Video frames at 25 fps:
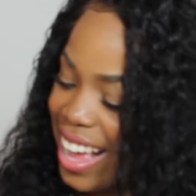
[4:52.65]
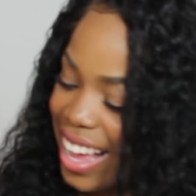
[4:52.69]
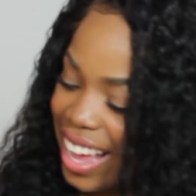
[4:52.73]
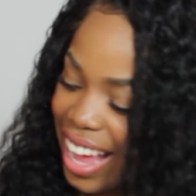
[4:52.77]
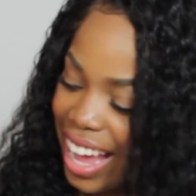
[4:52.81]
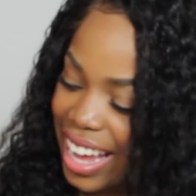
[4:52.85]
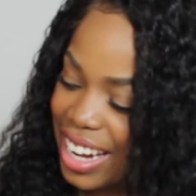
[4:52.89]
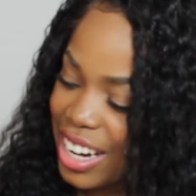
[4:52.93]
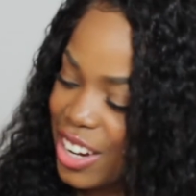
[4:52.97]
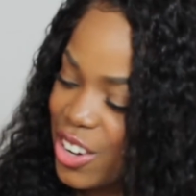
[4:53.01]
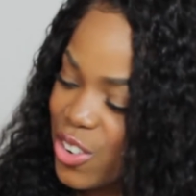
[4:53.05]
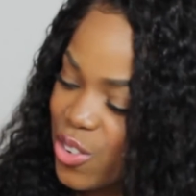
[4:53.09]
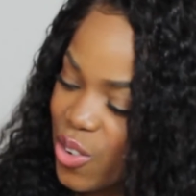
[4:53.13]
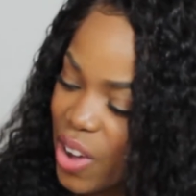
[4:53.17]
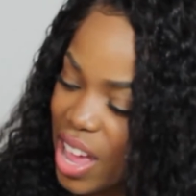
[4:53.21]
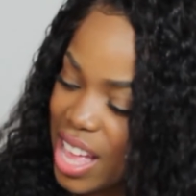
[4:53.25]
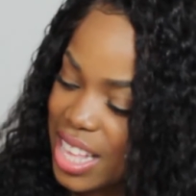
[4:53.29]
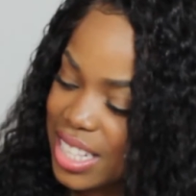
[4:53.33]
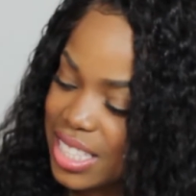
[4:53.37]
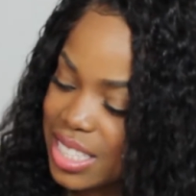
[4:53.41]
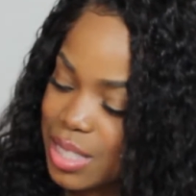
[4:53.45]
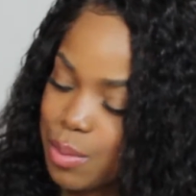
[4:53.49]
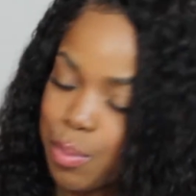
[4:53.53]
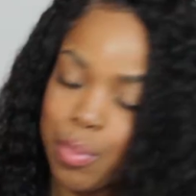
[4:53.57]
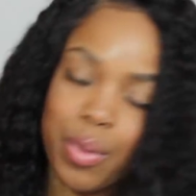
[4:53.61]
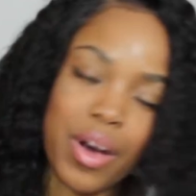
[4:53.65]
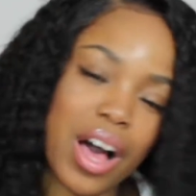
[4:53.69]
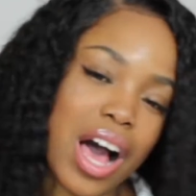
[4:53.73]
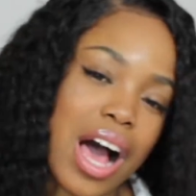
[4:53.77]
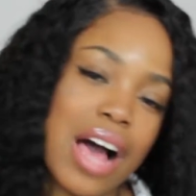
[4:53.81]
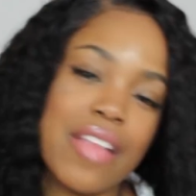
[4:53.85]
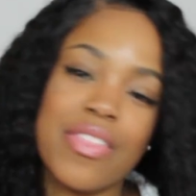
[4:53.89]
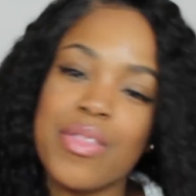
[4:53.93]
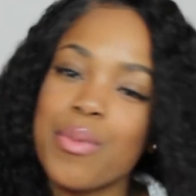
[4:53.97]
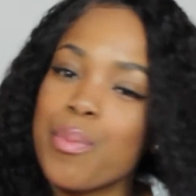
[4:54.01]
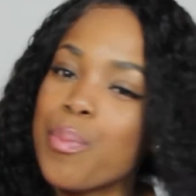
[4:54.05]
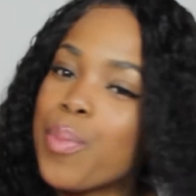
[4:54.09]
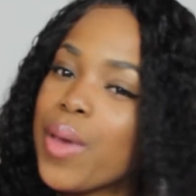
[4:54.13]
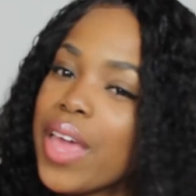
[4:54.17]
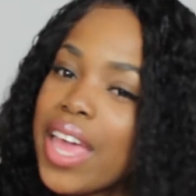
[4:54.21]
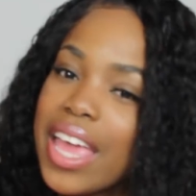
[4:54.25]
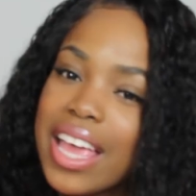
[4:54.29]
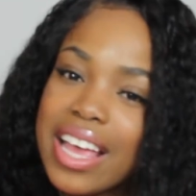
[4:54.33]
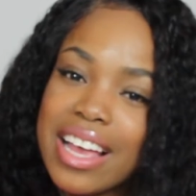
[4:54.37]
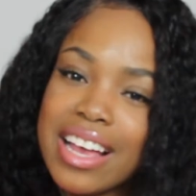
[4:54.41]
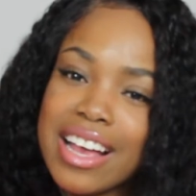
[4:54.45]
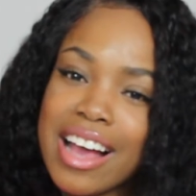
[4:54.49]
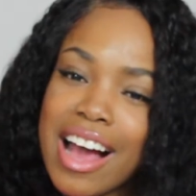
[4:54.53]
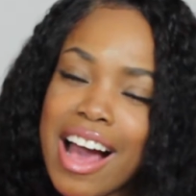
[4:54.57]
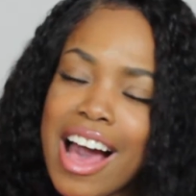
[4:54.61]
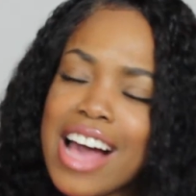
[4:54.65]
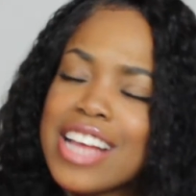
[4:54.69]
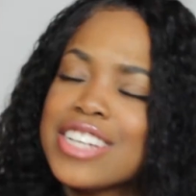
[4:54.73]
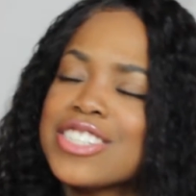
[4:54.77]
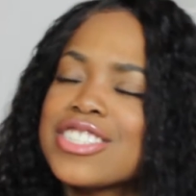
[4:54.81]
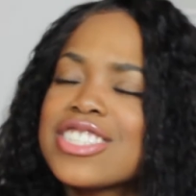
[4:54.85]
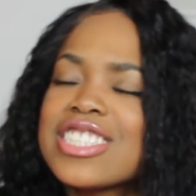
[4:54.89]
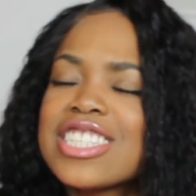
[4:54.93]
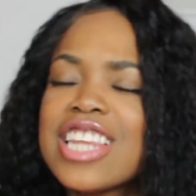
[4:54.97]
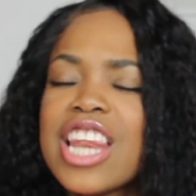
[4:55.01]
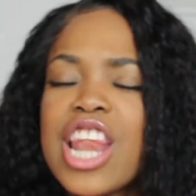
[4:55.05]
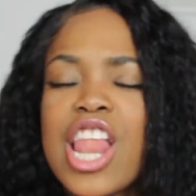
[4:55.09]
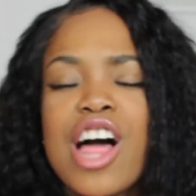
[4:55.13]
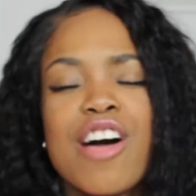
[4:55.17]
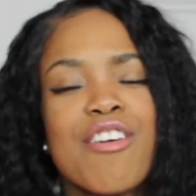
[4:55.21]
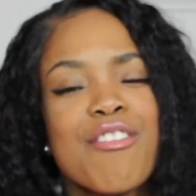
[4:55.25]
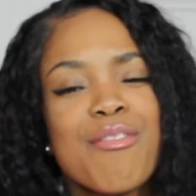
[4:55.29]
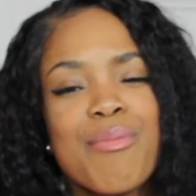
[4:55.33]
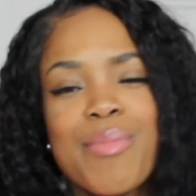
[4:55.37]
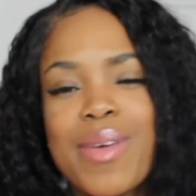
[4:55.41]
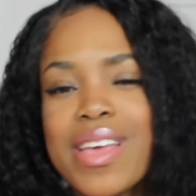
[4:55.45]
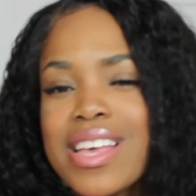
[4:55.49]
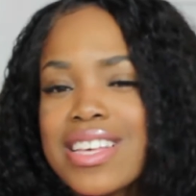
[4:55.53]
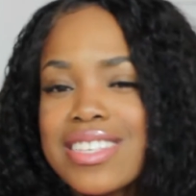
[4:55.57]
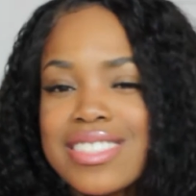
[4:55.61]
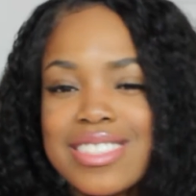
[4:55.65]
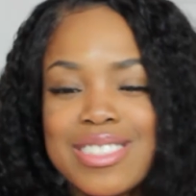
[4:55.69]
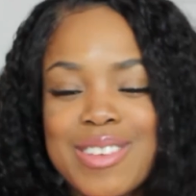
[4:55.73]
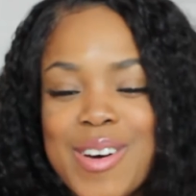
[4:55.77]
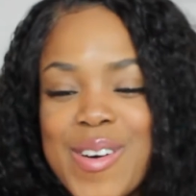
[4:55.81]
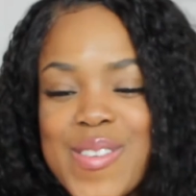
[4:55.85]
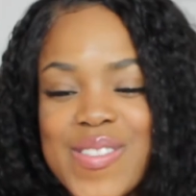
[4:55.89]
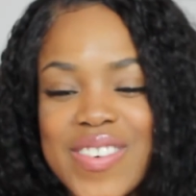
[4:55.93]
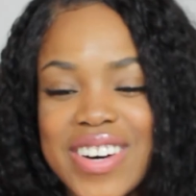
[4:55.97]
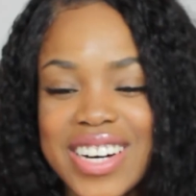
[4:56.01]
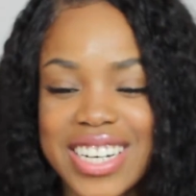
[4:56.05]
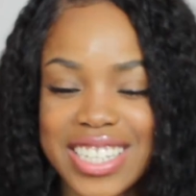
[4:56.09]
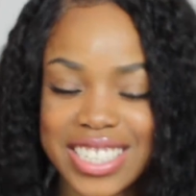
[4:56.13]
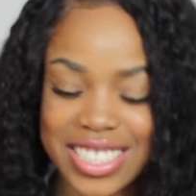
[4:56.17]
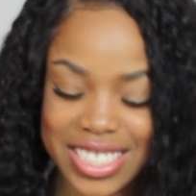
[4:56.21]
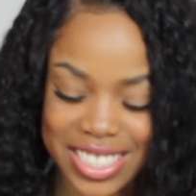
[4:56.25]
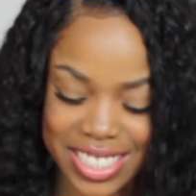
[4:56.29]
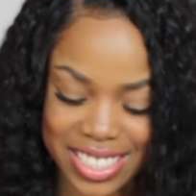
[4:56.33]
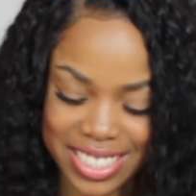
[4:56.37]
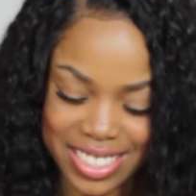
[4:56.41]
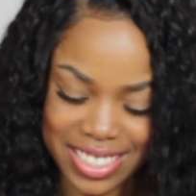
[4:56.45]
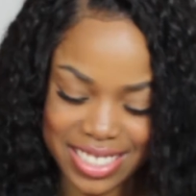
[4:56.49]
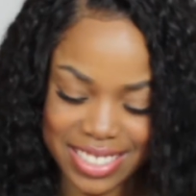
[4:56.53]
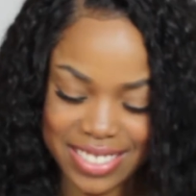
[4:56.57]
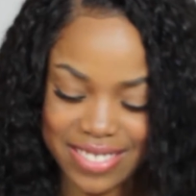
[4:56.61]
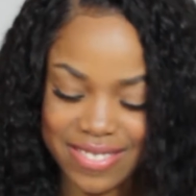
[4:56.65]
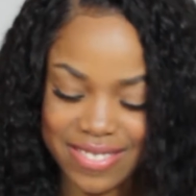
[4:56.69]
kind of dress, but the pink, I just love pink so much.